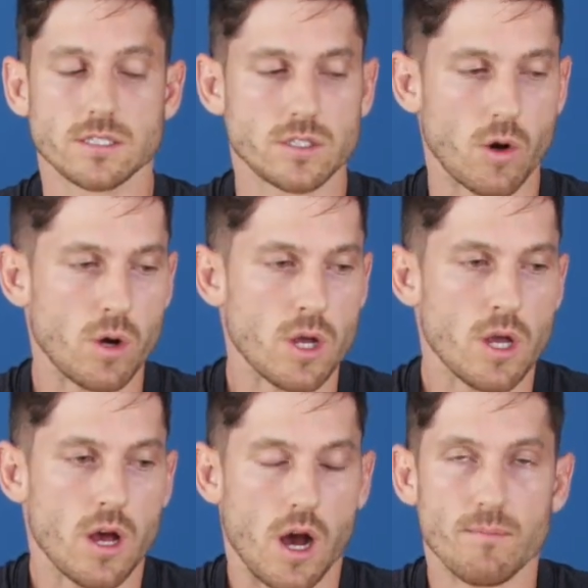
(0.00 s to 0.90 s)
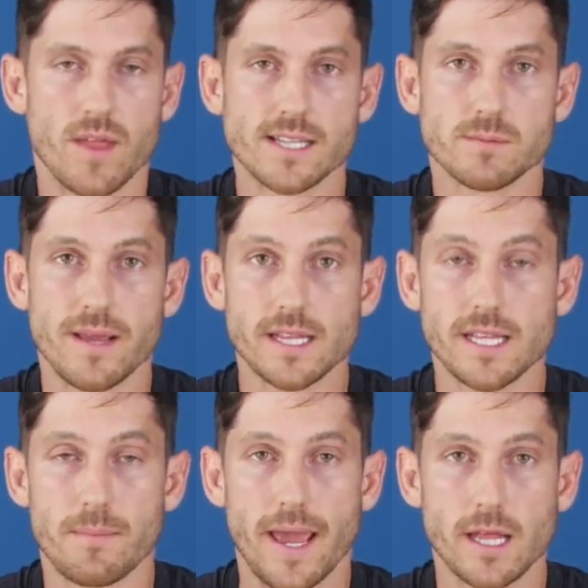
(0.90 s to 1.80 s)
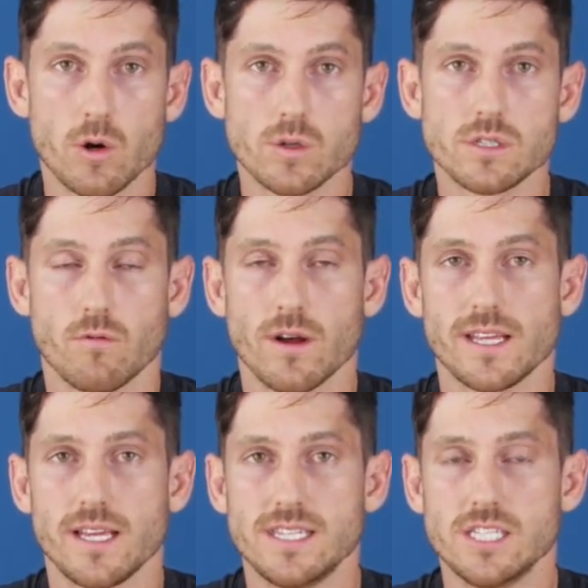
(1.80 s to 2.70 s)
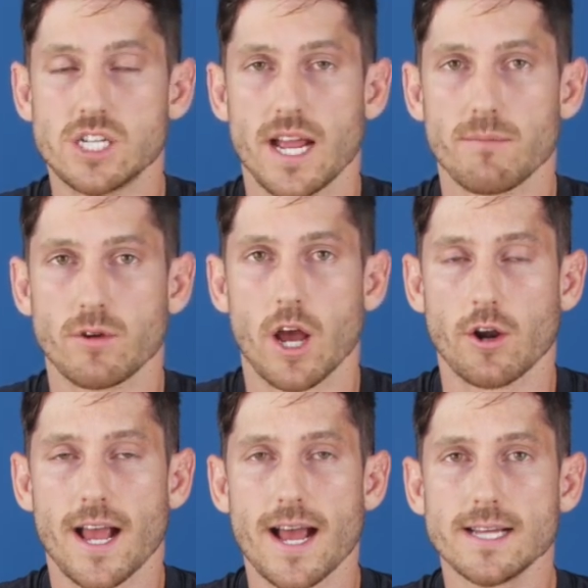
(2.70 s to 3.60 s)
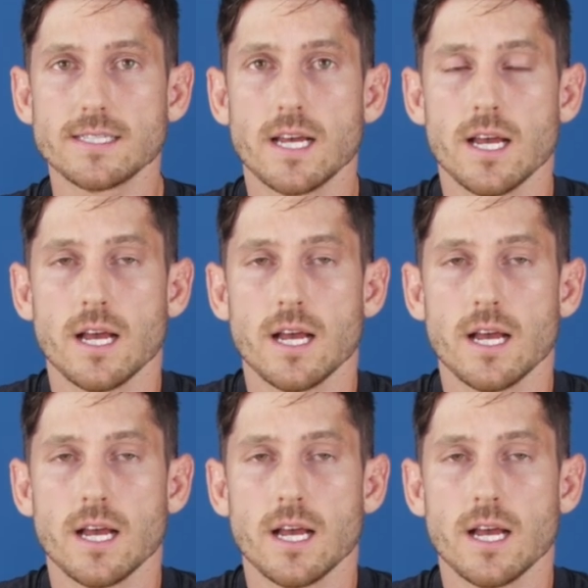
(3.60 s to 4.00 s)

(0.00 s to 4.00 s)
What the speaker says: So that's mainly the payloads of what the DJI M300 has.